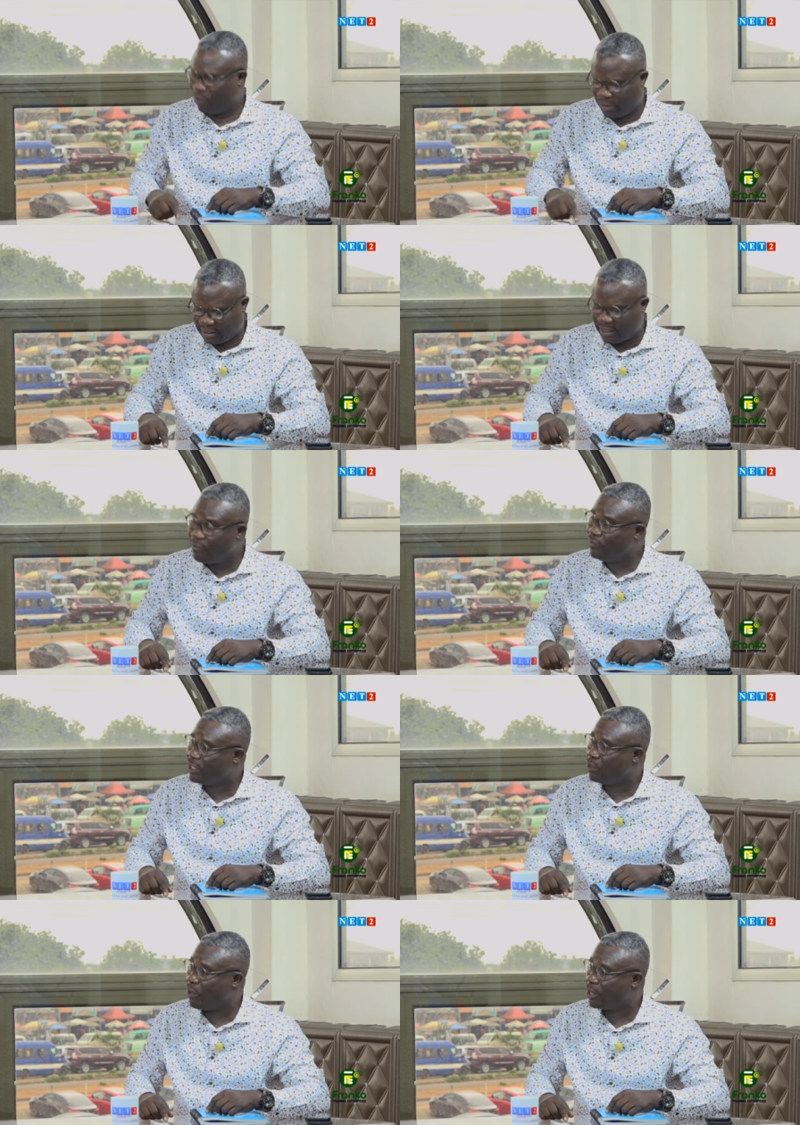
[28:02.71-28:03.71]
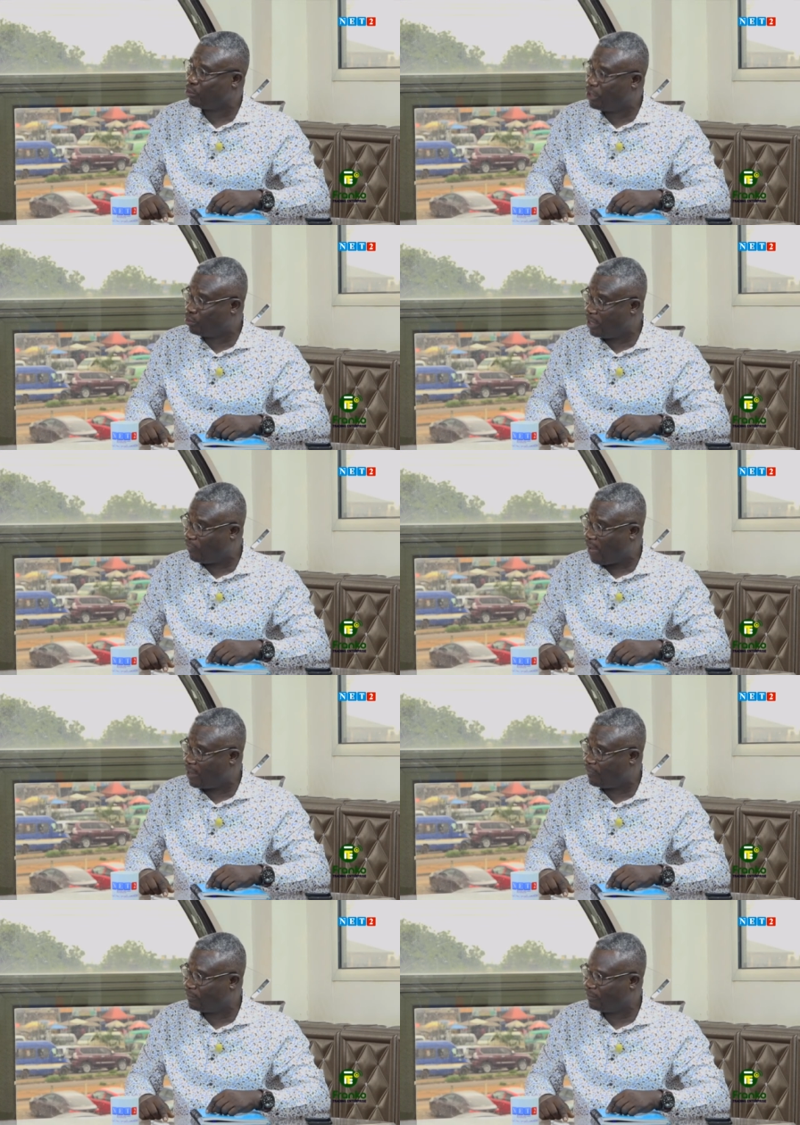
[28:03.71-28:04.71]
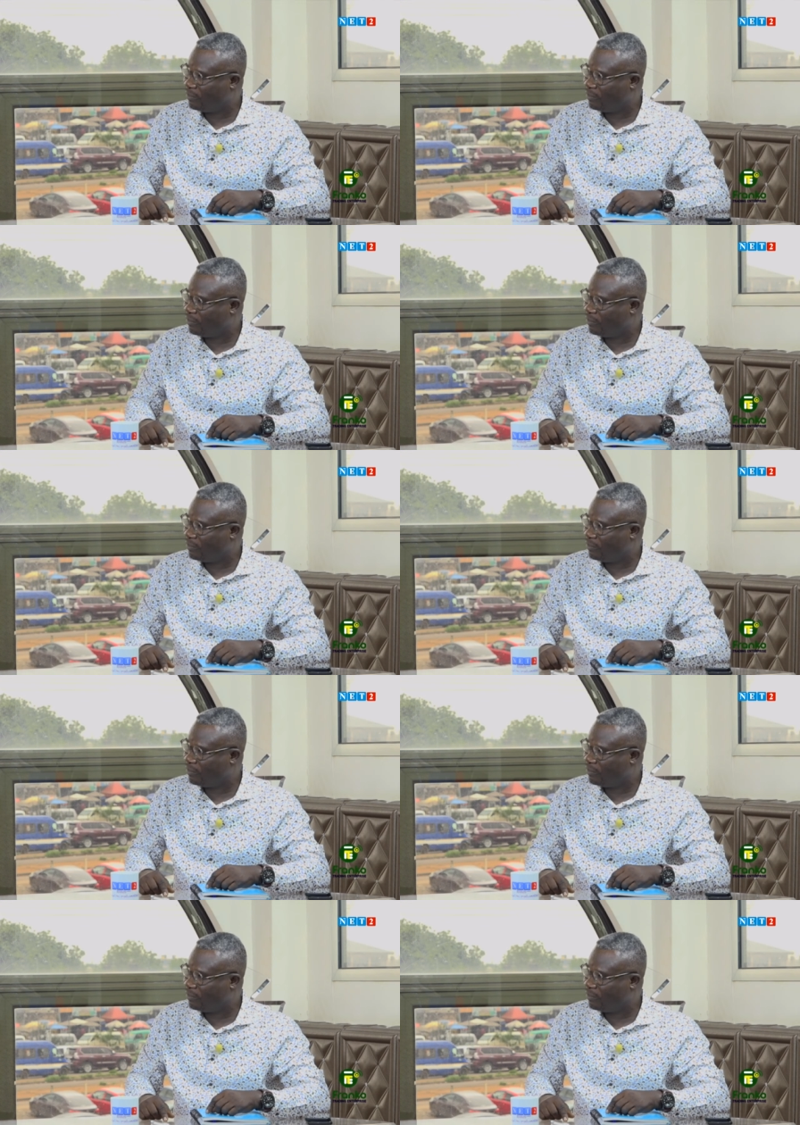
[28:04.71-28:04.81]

On the seventh of January twenty twenty-five,